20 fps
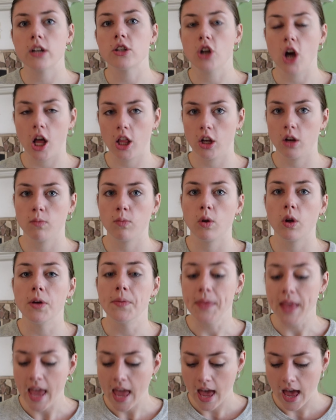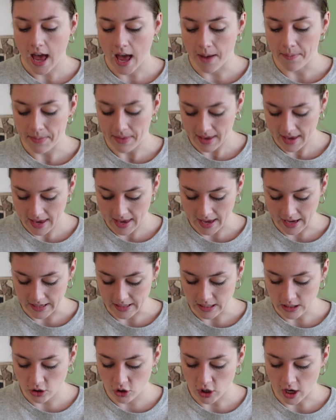tolerable
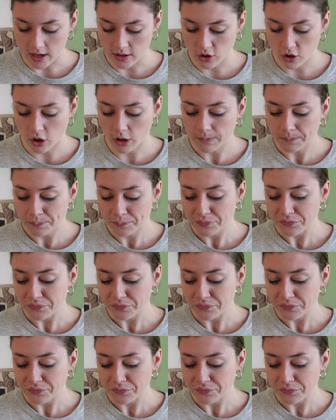and gentle.